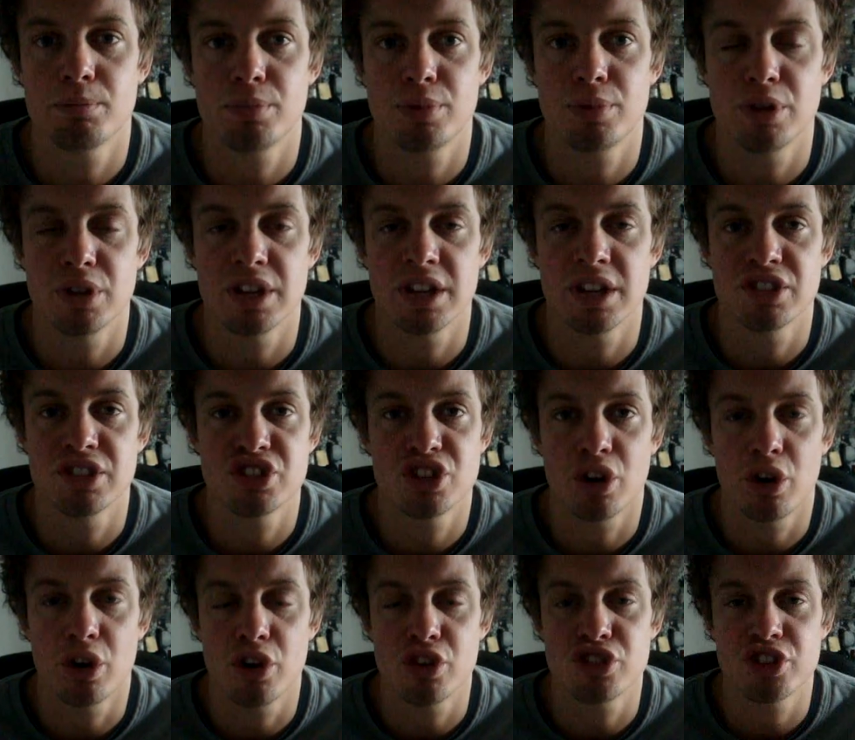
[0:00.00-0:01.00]
put in
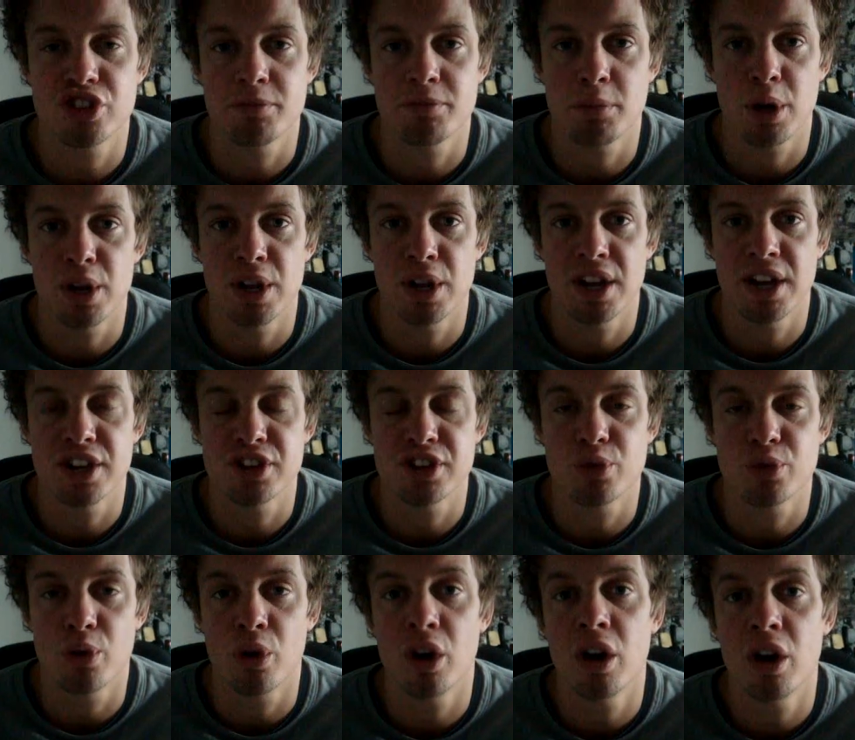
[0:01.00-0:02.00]
charge of Monday
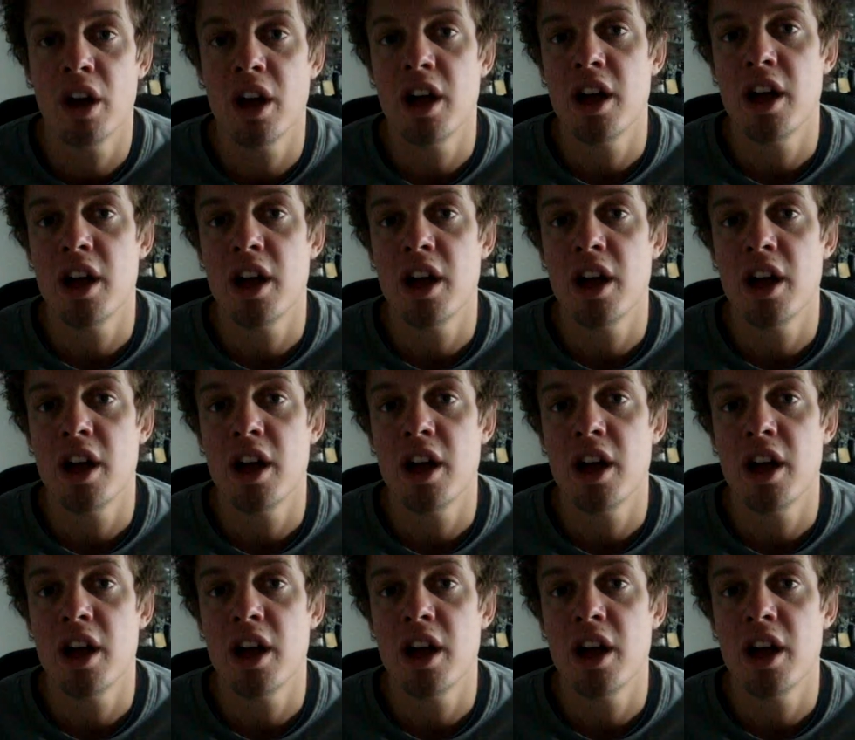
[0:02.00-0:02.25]
Night Raw,